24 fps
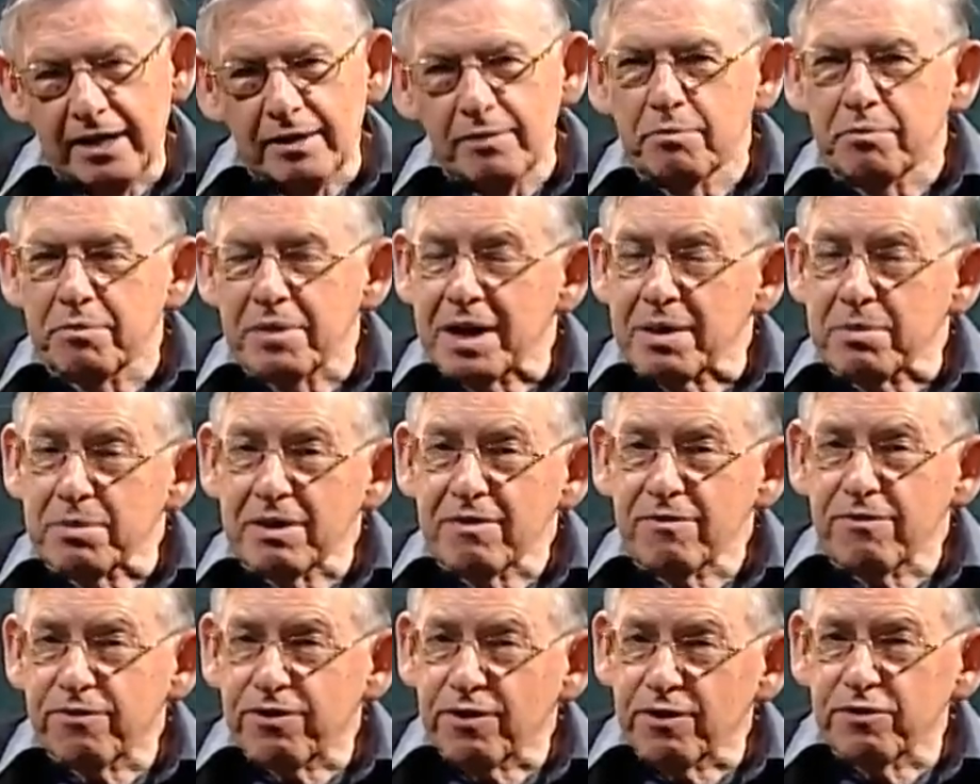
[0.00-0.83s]
maybe
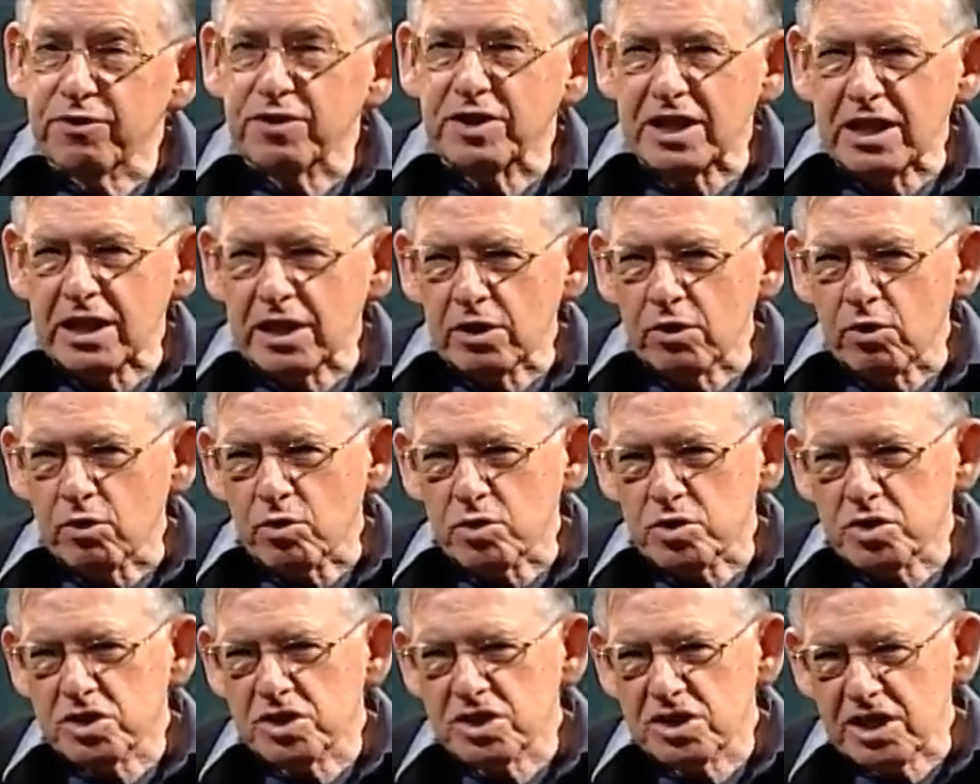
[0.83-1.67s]
15 or
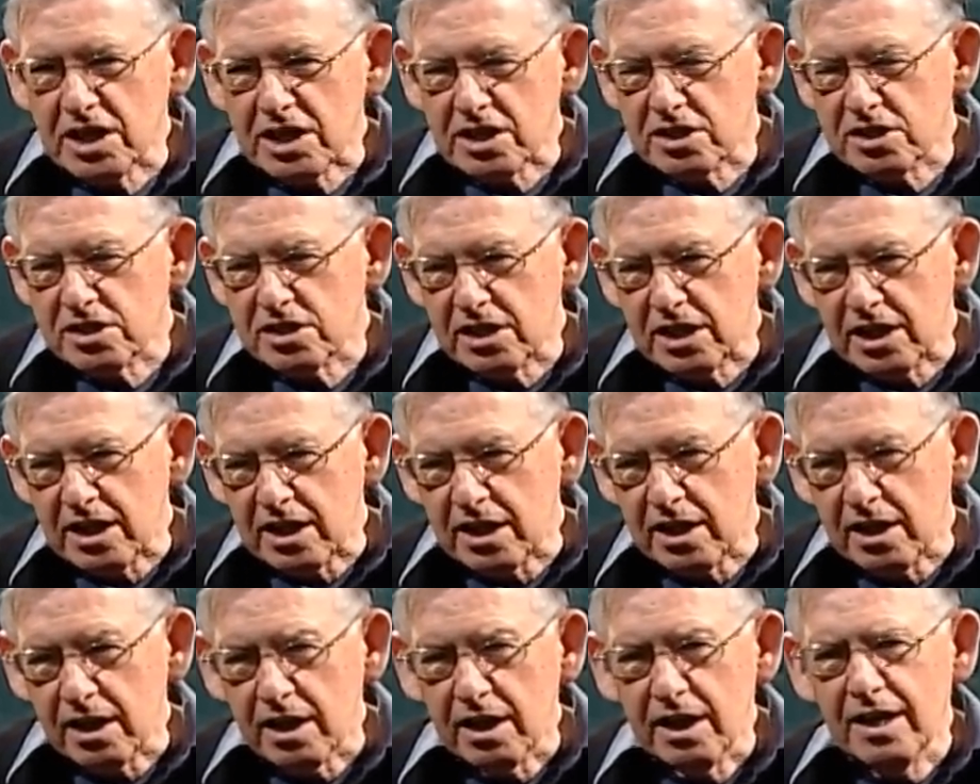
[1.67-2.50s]

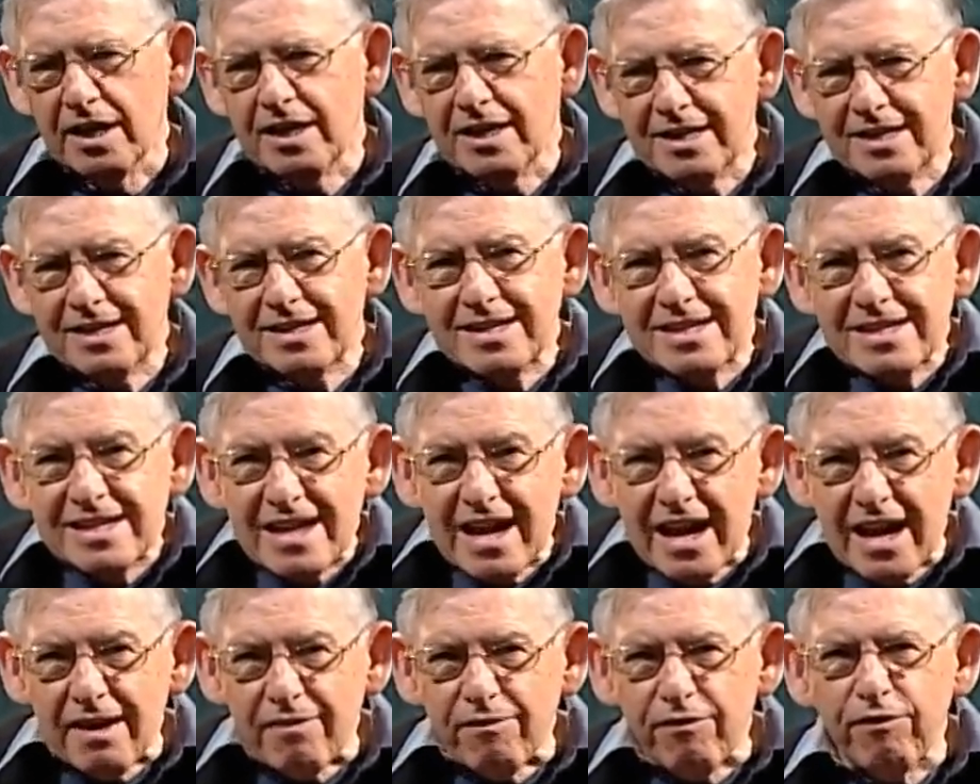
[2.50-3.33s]
16
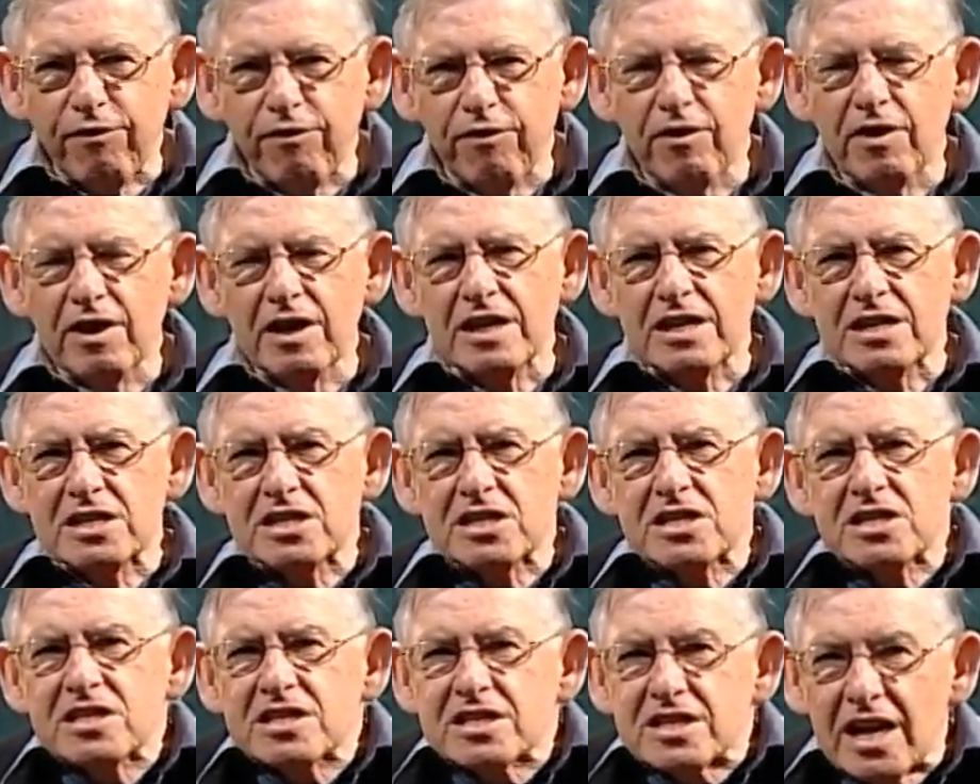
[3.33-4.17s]
tough,
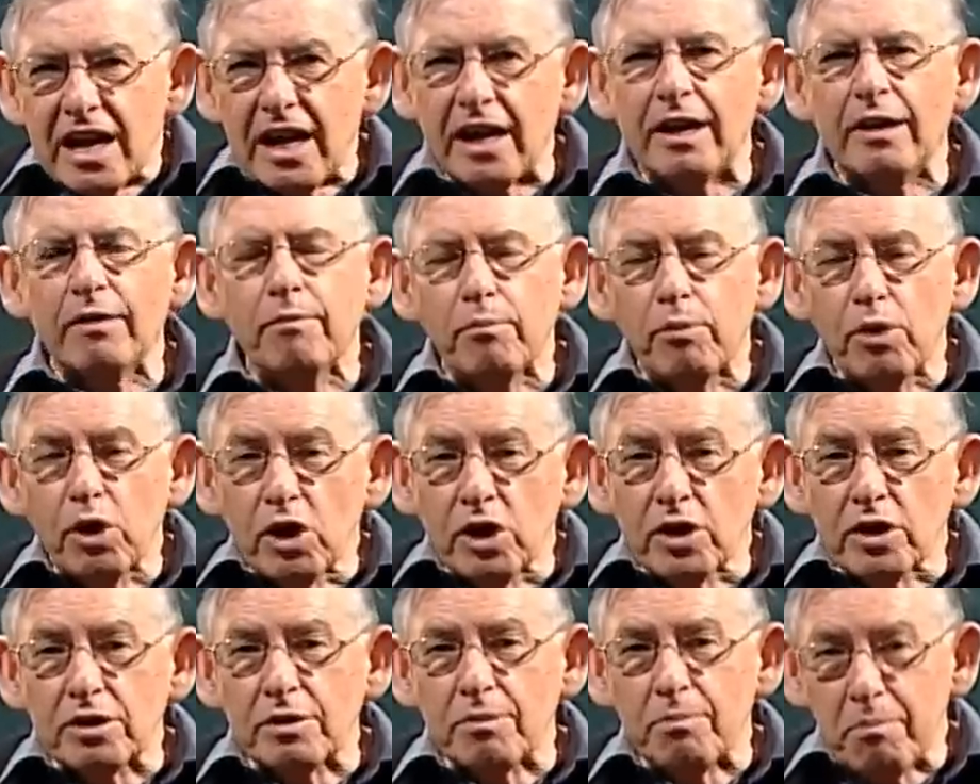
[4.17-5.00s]

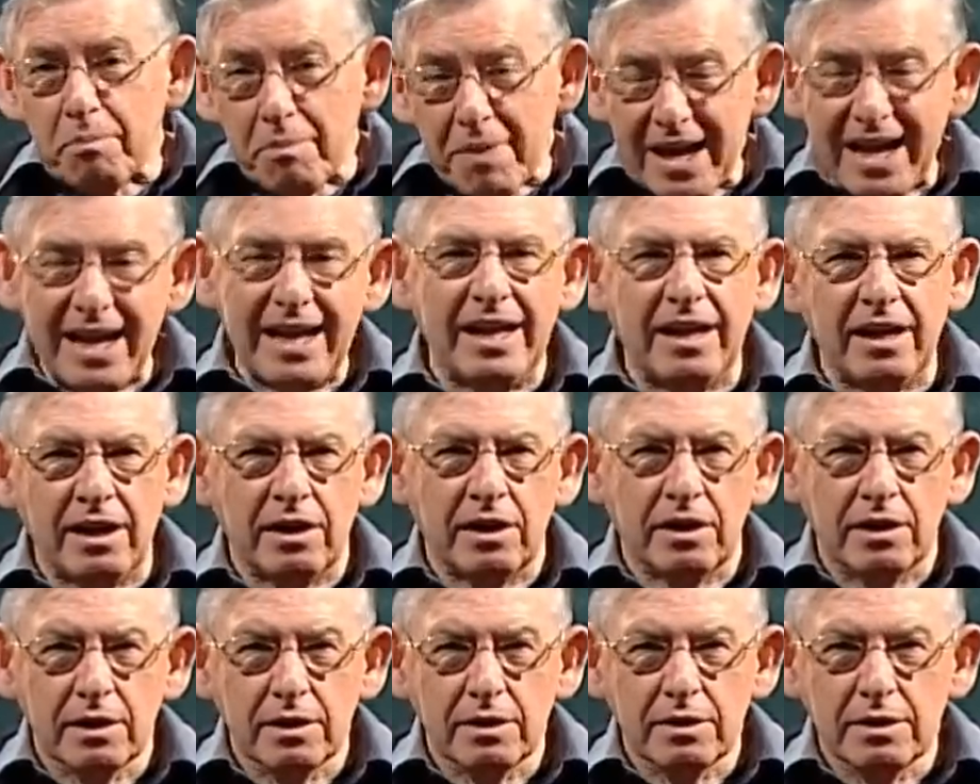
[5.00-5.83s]
sunburnt
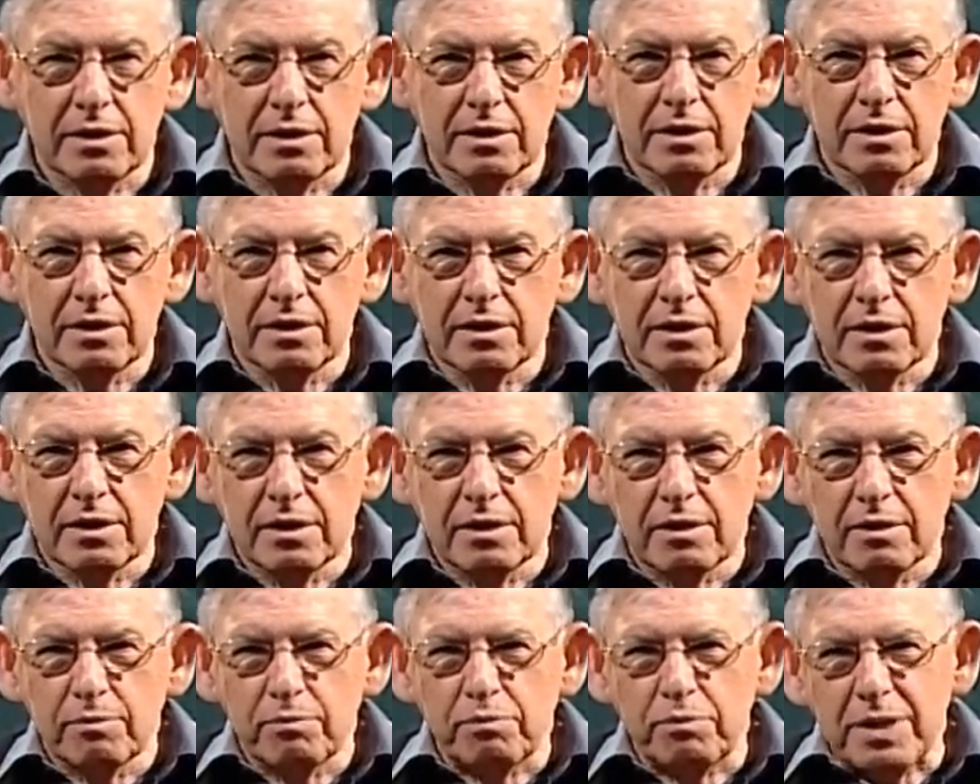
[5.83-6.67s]
men,
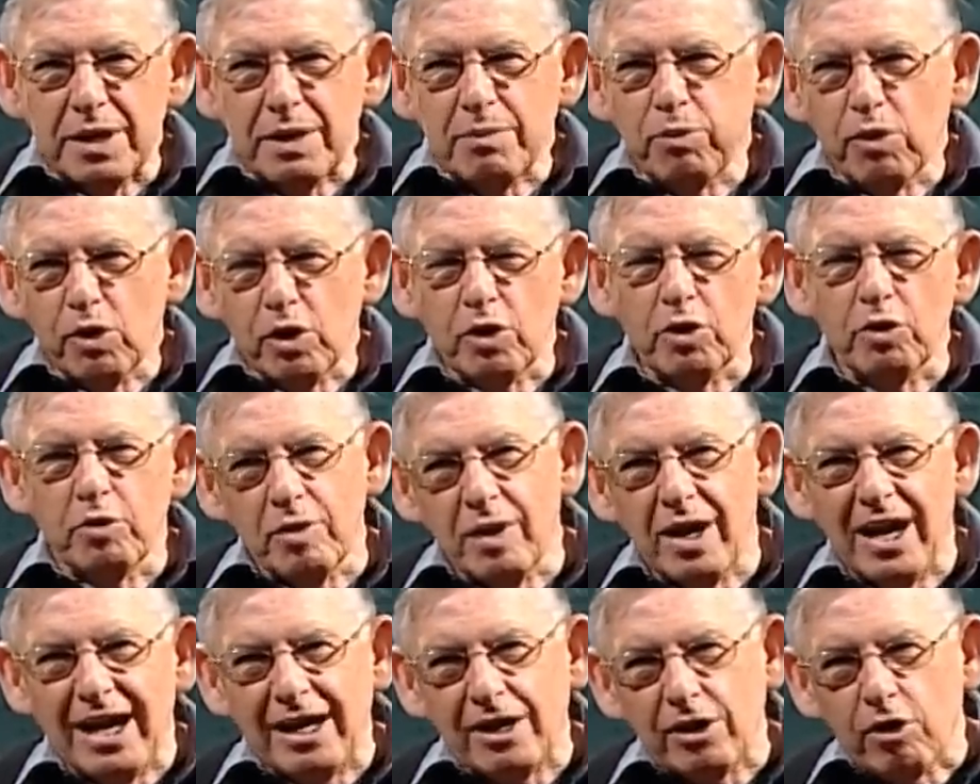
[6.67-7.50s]
people who
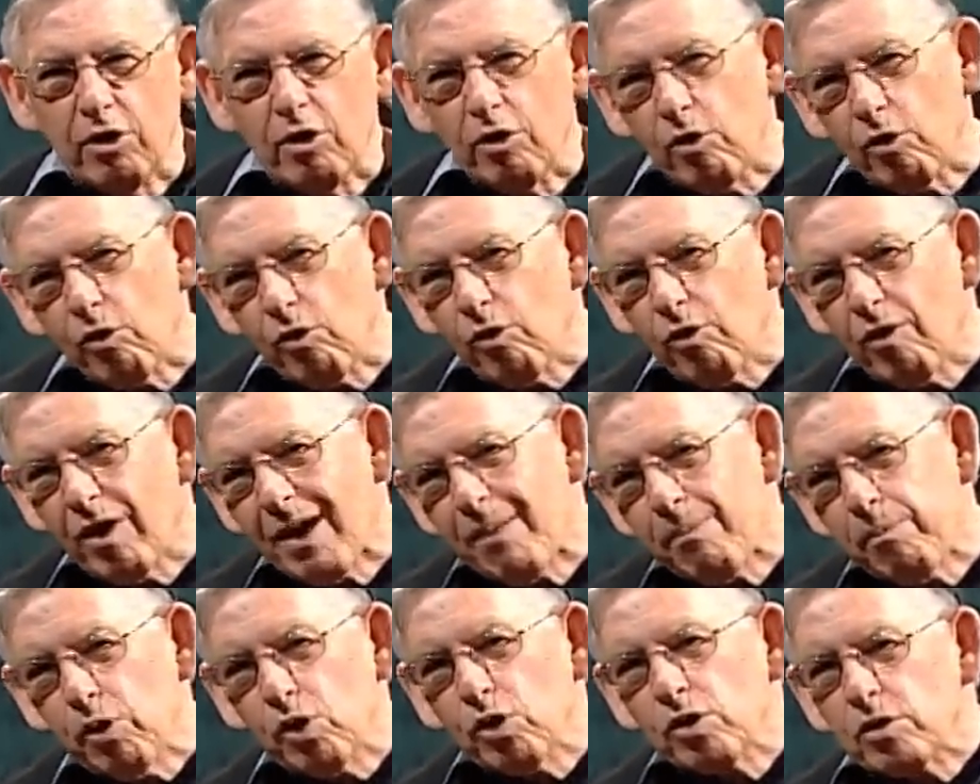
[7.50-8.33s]
had
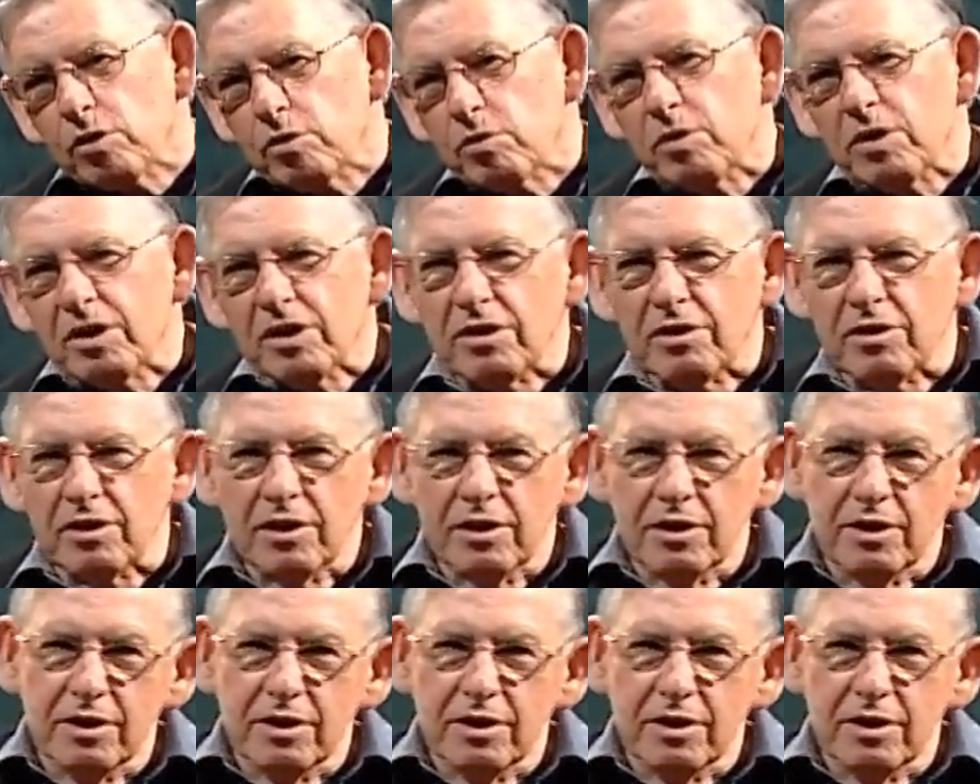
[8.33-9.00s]
grappled with